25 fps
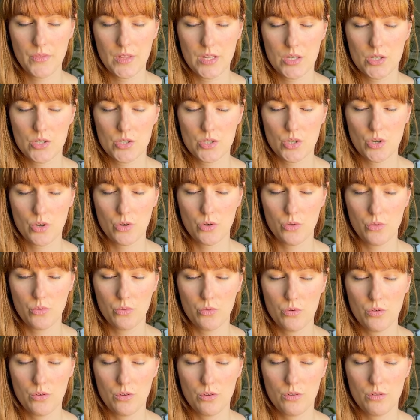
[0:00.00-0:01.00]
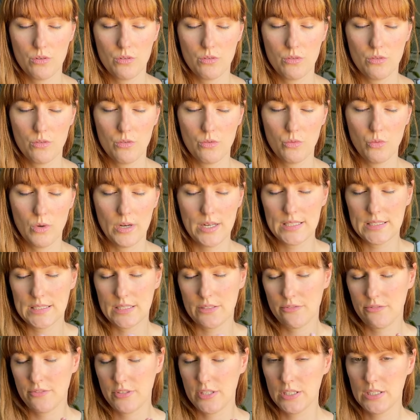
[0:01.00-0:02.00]
so, what does
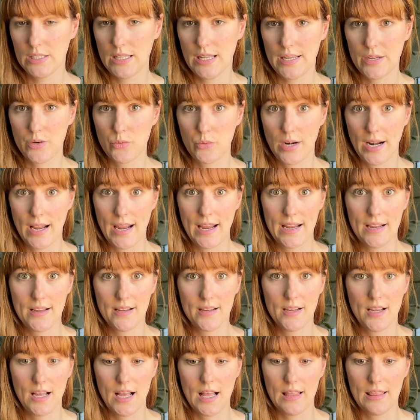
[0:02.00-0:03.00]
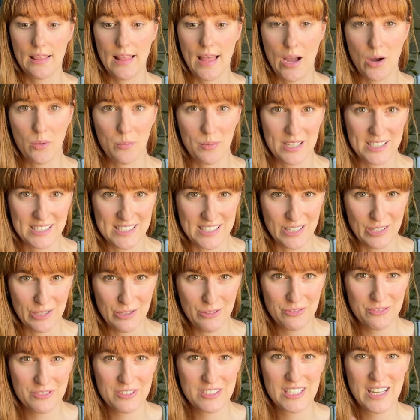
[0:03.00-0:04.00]
it feel like when I allow myself
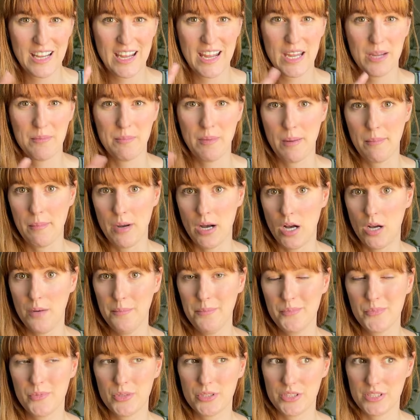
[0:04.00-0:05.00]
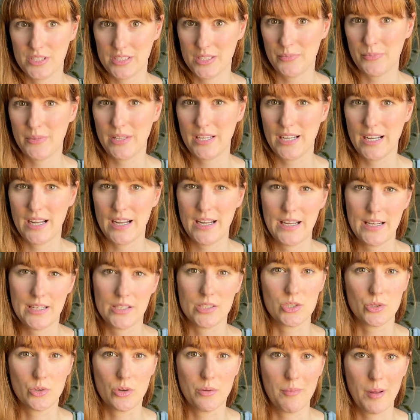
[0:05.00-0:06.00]
to hate my mom, which is something I had to
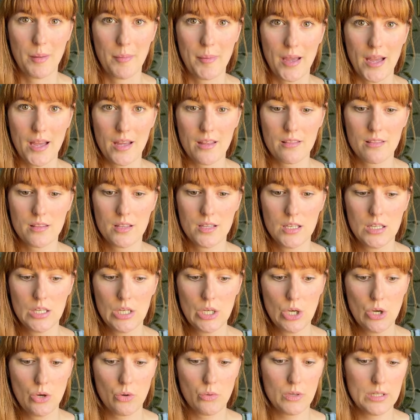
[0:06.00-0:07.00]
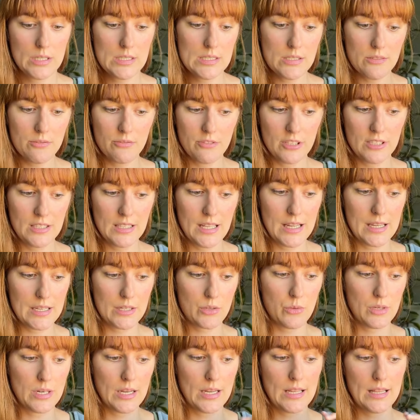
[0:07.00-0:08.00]
do on my path? What does it feel like
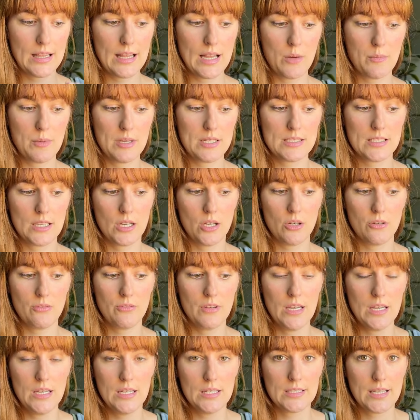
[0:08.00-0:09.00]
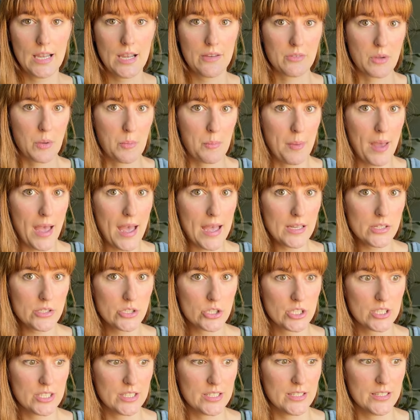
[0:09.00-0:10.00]
when I allow myself to have
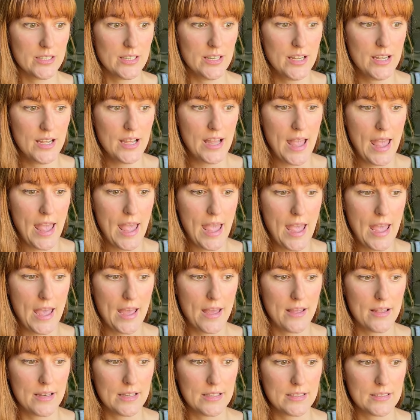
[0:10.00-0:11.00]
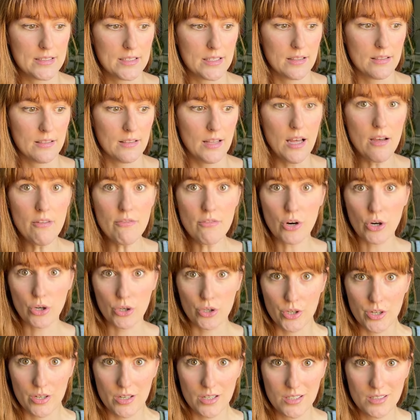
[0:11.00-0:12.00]
compassion and love
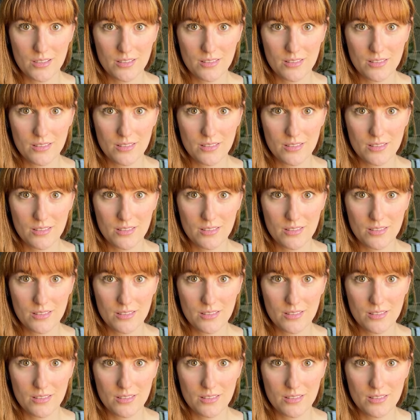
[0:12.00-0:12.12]
her?